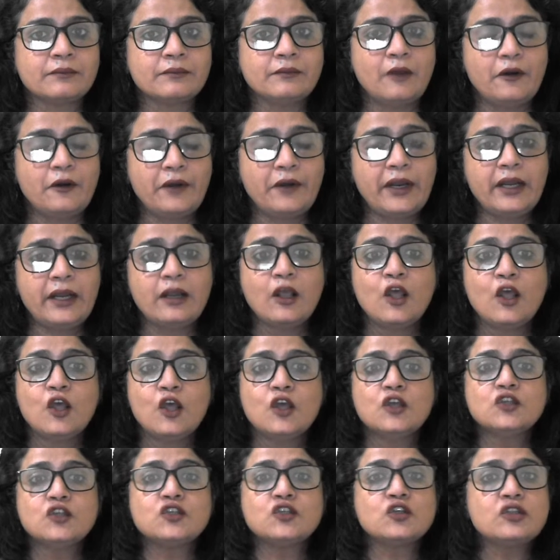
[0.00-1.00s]
Alright,
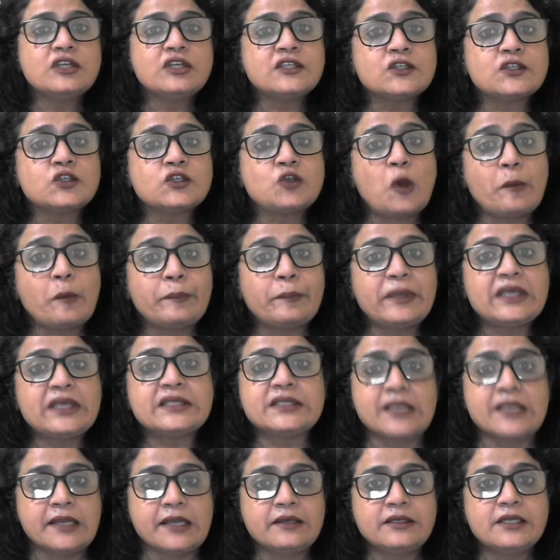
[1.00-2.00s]
so this topic
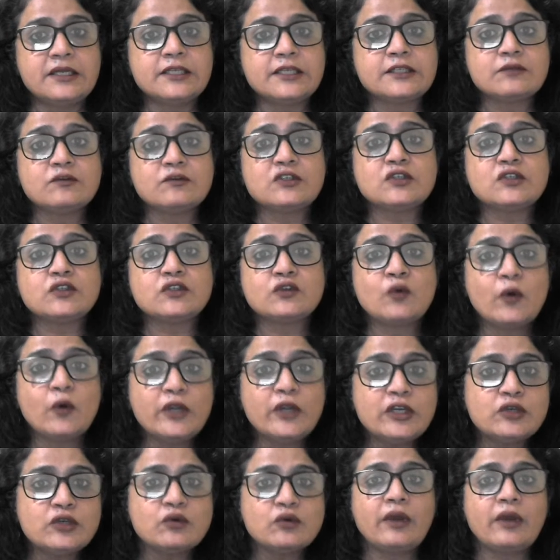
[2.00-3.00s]
sentence, which is
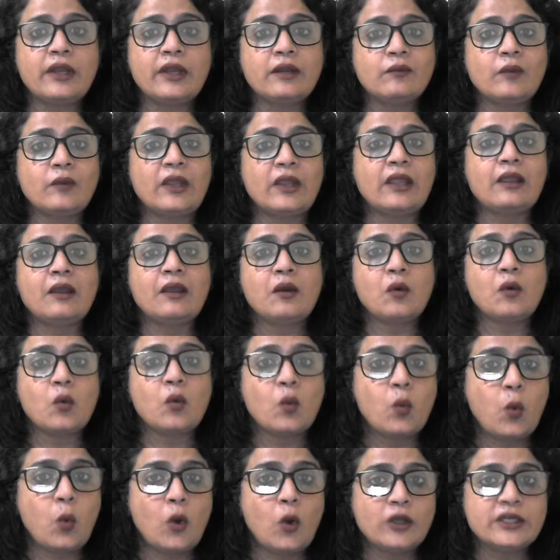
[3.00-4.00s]
going to convey
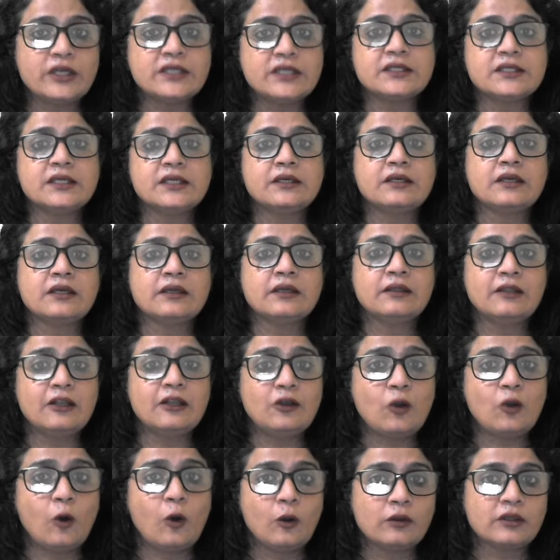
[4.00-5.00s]
what is it
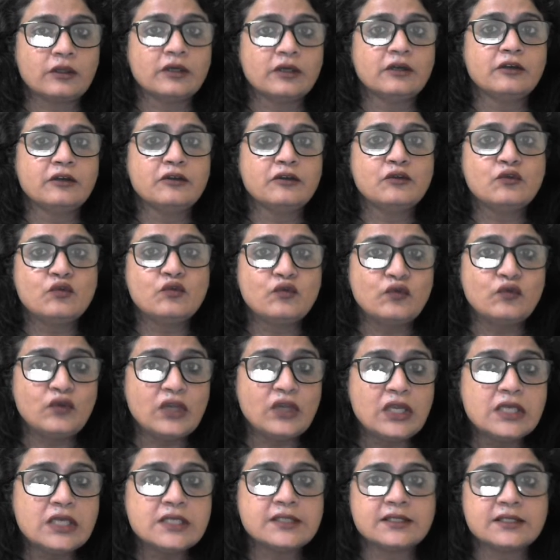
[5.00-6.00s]
that author
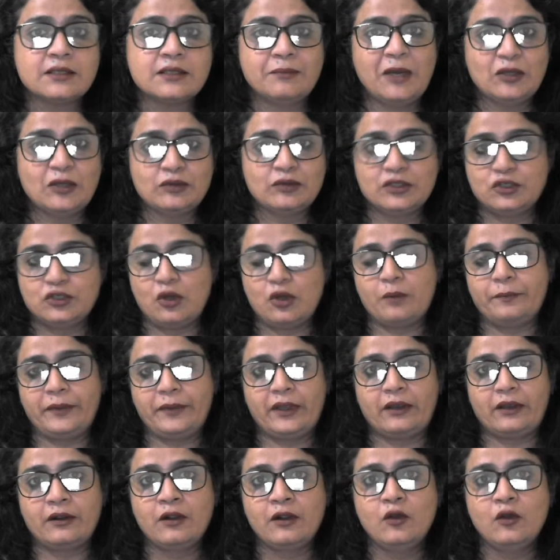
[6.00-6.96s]
feels about the topic,